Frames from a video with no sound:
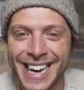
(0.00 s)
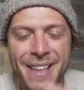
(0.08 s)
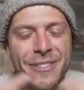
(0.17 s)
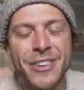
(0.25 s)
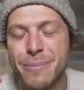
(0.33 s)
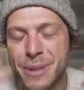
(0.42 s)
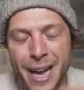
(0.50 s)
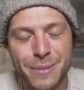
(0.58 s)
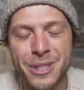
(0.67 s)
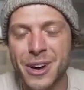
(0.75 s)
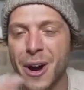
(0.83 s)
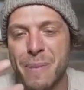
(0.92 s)
a, uh, and
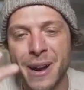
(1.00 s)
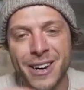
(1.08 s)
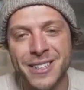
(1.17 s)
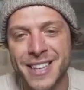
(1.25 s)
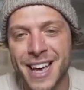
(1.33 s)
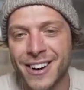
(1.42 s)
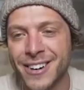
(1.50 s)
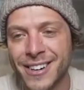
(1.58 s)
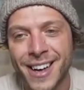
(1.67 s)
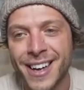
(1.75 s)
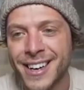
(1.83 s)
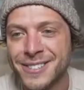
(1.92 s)
sometimes there are parents that
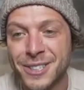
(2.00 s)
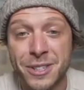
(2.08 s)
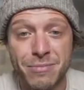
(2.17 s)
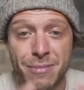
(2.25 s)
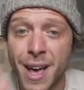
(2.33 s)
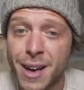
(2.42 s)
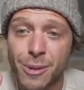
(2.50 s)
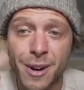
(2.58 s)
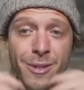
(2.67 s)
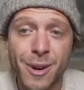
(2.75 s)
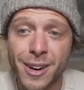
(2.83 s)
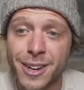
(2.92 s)
are just yeah,
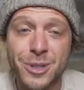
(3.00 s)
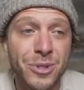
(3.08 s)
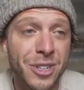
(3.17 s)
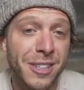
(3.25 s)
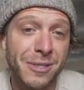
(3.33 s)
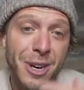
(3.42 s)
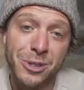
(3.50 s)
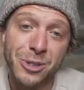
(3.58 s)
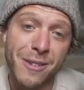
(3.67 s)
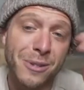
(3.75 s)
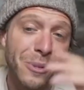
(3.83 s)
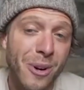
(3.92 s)
whatever you want to go do, son. Go
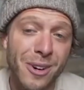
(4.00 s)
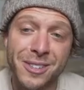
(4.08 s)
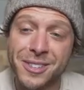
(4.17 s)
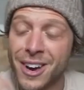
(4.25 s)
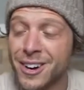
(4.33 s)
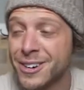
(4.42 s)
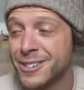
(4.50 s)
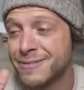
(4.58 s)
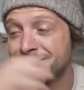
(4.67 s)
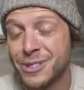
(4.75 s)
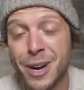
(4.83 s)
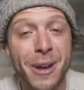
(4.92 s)
travel the world.
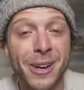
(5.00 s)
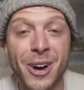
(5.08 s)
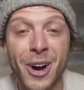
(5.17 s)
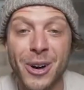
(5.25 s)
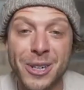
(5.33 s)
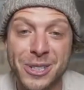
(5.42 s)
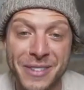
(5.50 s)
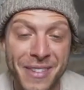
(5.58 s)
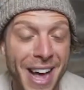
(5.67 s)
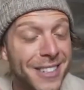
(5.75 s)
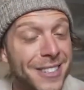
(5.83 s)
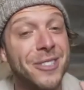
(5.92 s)
Go drop out of college, and
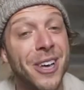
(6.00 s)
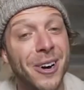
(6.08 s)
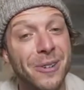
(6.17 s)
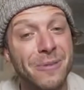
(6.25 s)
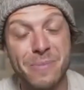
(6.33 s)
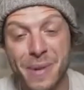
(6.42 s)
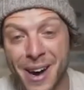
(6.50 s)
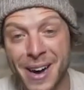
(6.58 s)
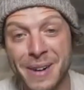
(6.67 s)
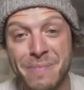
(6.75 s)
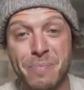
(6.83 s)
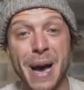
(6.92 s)
that's dope.
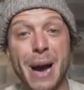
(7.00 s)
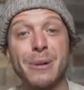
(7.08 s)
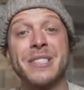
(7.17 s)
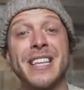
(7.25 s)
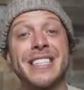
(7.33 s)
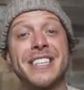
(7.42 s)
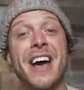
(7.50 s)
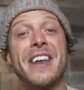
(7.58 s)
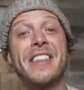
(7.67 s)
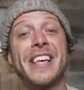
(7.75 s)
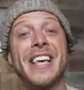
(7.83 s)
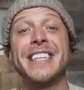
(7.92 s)
Um, I would say that's
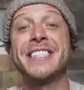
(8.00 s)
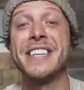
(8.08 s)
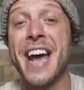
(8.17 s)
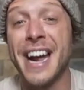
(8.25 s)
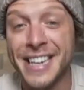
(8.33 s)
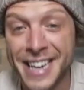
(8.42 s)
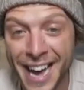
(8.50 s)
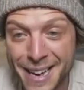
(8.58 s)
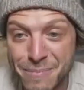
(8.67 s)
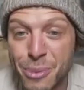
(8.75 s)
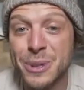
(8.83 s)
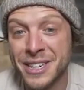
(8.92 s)
not the case. Ninety
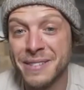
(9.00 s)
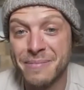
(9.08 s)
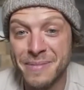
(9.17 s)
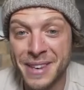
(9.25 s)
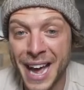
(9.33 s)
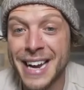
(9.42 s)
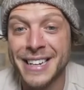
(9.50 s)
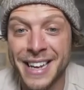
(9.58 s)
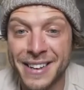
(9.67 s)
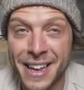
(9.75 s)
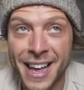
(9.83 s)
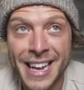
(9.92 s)
nine point nine
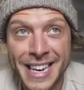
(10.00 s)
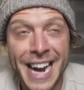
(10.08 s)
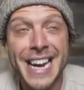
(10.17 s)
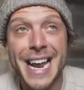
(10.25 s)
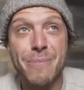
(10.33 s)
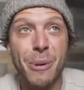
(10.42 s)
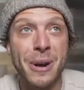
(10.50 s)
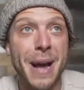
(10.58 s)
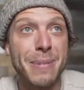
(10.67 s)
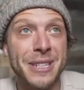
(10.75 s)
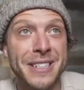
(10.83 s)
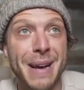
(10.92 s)
percent
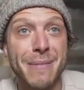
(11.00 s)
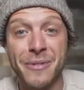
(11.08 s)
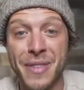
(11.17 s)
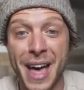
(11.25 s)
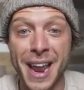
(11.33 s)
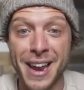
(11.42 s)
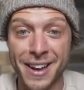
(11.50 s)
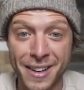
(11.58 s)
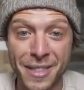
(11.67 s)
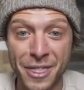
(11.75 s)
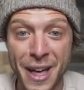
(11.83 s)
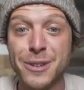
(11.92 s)
of the time of that
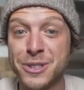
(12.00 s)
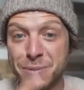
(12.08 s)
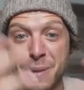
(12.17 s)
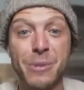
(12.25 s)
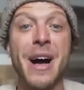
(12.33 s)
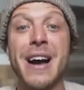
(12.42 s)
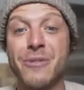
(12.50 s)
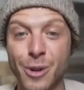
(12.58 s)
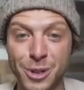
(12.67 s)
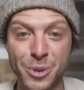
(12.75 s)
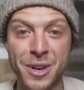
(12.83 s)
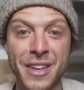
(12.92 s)
the thousands of people I've
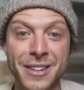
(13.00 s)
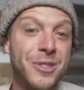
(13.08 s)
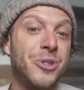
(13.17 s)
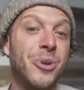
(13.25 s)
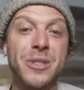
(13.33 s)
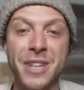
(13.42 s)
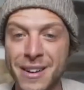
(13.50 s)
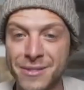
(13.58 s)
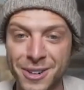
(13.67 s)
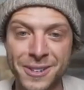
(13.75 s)
worked with and the stories I've